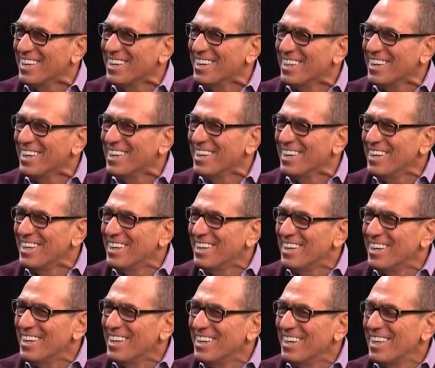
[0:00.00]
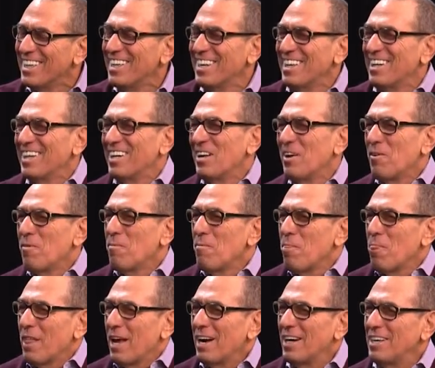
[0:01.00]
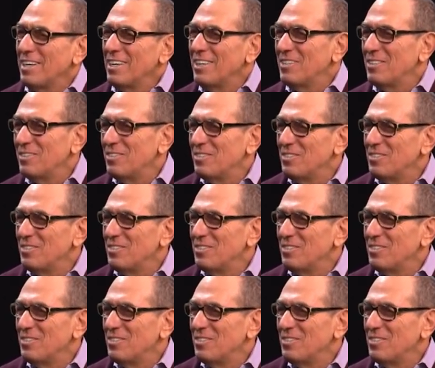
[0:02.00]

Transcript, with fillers: well, being very politically safe here,